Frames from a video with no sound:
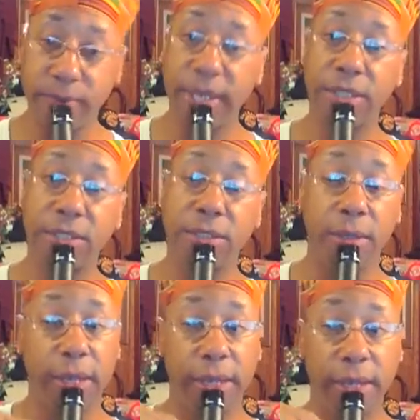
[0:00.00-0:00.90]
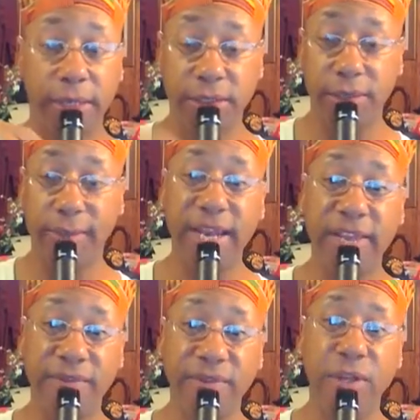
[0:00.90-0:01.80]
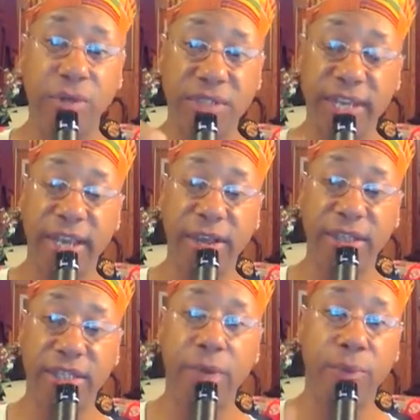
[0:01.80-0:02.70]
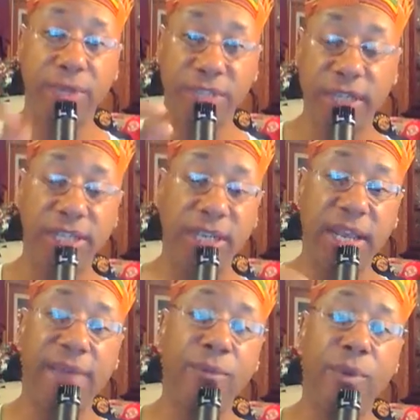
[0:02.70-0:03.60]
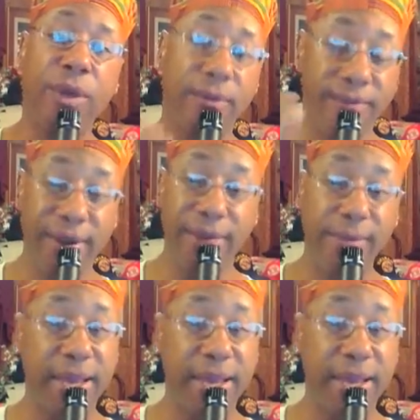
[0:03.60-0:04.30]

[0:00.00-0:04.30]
things to my next video. Take care of yourself. Wish each and every one of you very